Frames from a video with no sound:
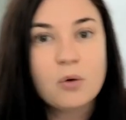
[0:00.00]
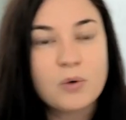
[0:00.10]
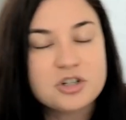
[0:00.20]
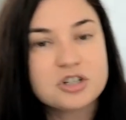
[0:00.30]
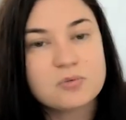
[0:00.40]

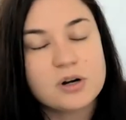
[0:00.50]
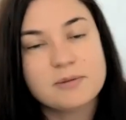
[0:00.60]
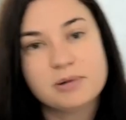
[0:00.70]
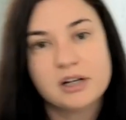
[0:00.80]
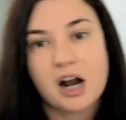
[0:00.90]
We just want to
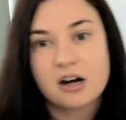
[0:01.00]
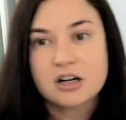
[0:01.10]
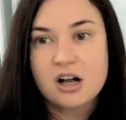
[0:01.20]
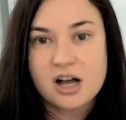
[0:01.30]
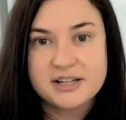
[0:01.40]
put our
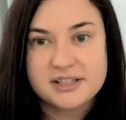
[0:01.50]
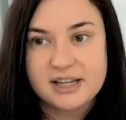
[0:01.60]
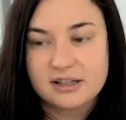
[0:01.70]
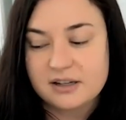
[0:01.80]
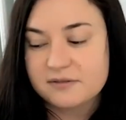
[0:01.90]

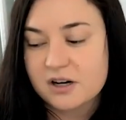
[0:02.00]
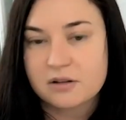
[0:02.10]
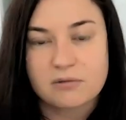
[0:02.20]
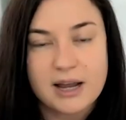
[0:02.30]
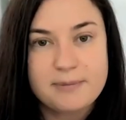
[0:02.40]
content in front of
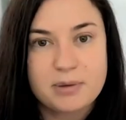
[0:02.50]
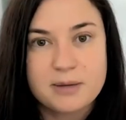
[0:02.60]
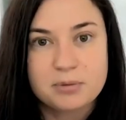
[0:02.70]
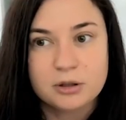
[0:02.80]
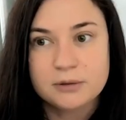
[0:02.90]
the right
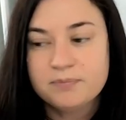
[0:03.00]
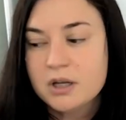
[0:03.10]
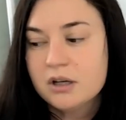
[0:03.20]
people